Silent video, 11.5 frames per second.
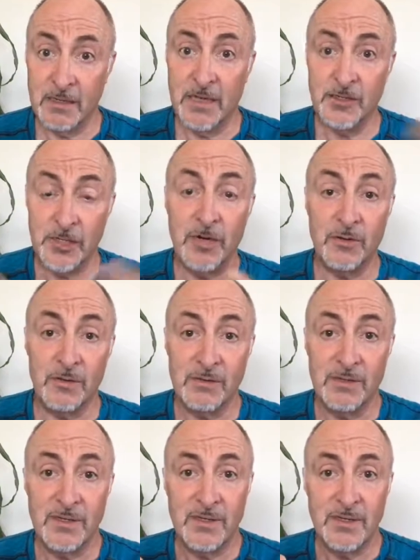in general.
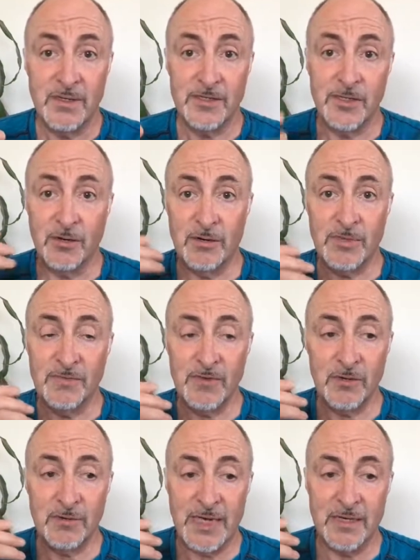So I'm giving
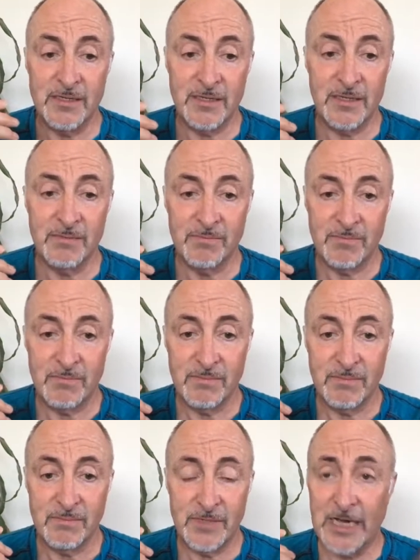you that as a
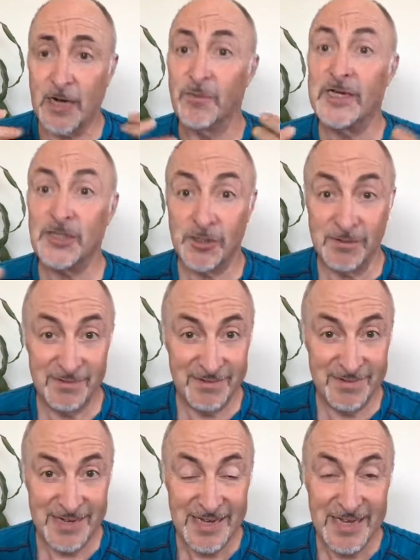declaration,
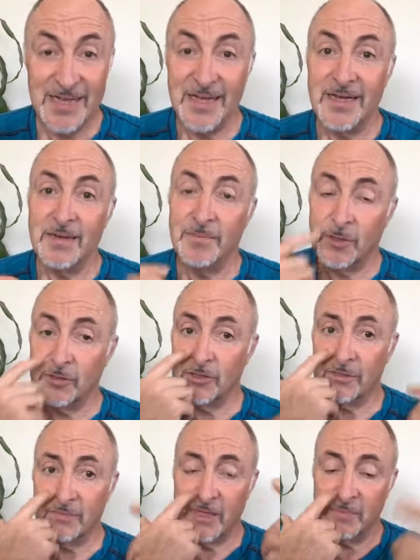but also
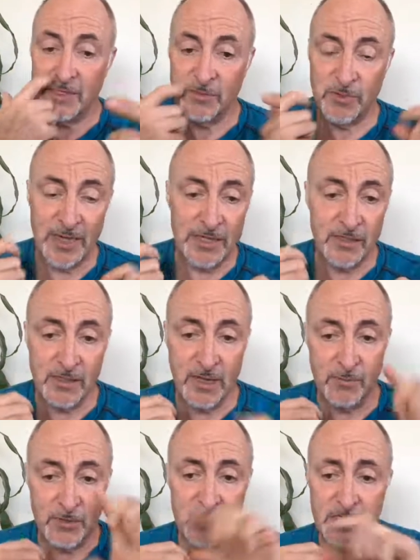some other piece I want to add to that,
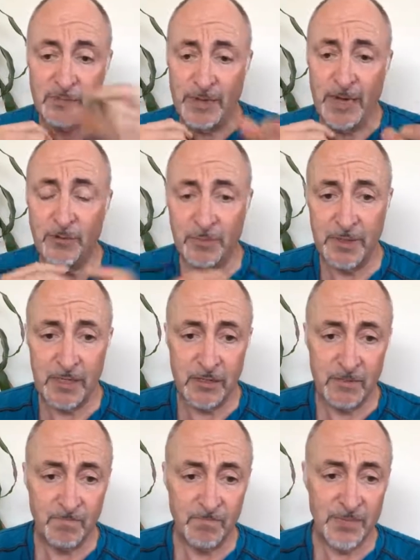which is this boundary
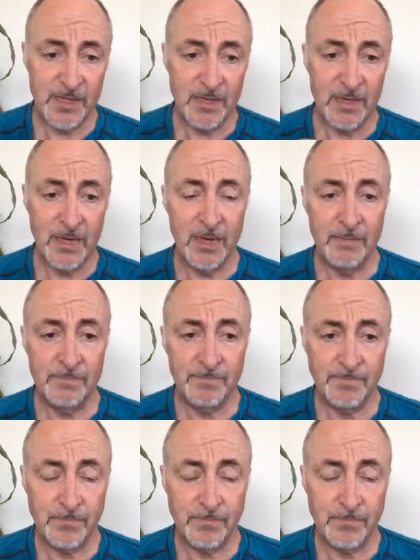piece. Um,